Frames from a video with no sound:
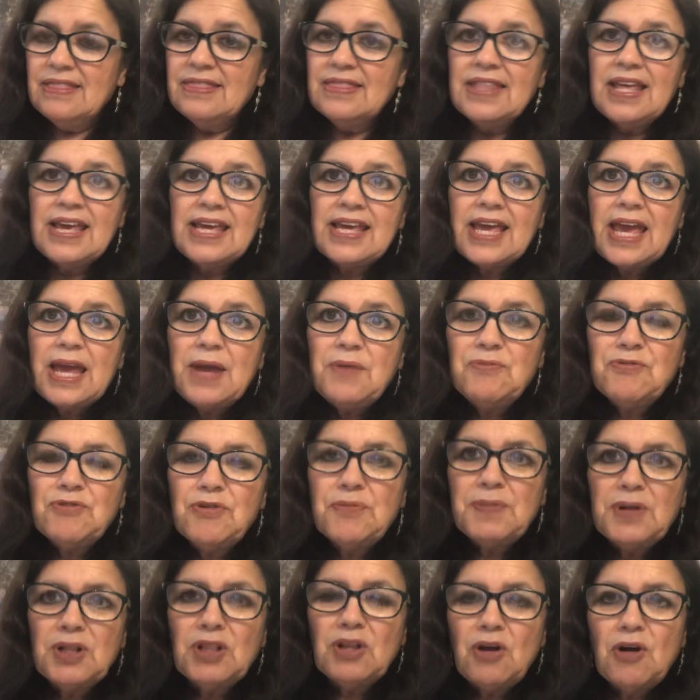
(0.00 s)
They came
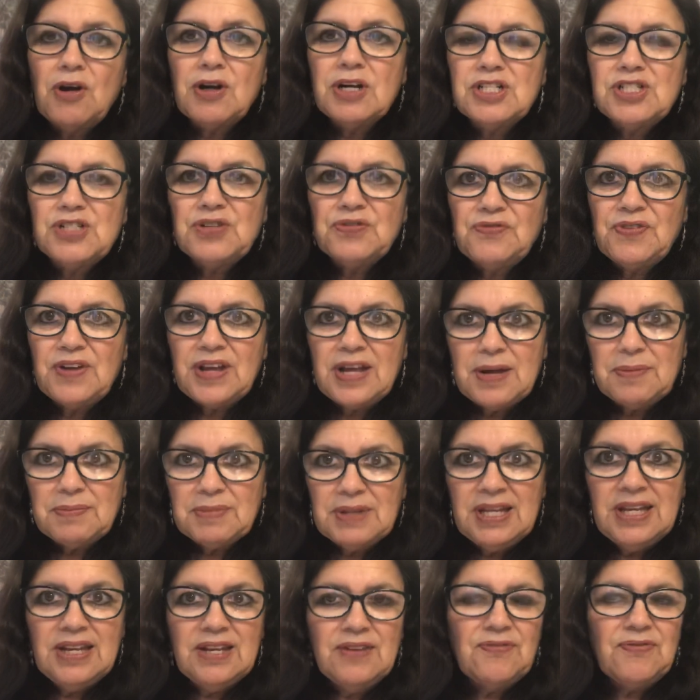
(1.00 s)
from a large
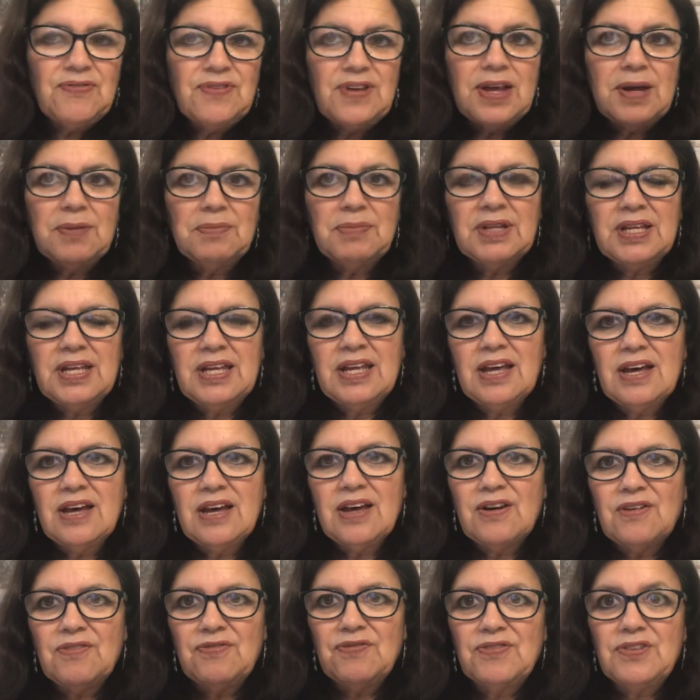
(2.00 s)
family, a family
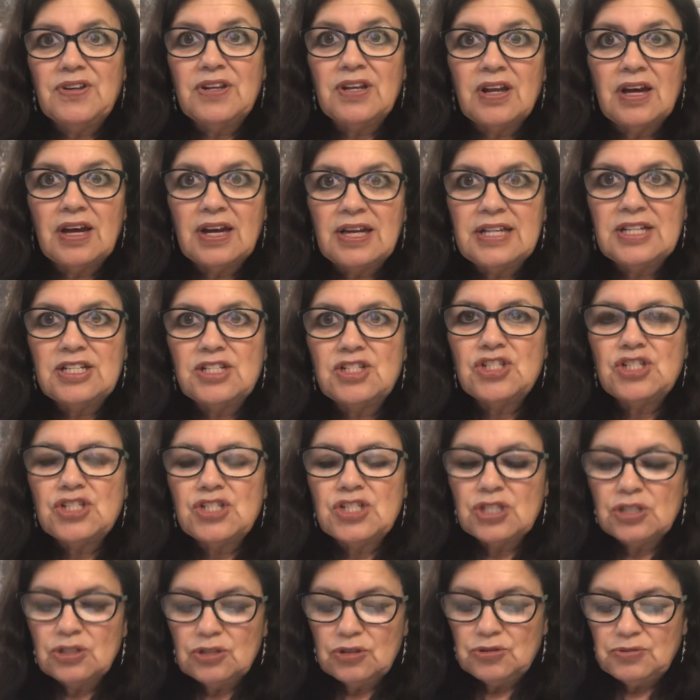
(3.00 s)
of 9
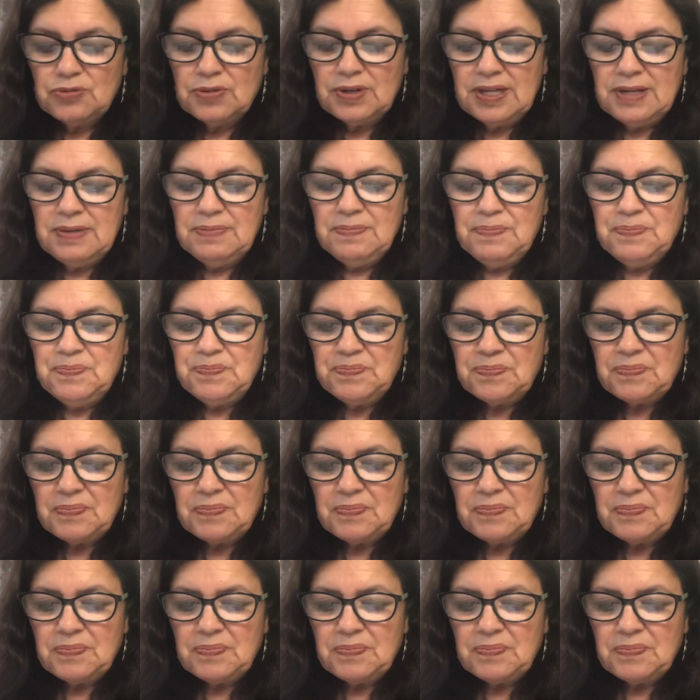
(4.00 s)
children,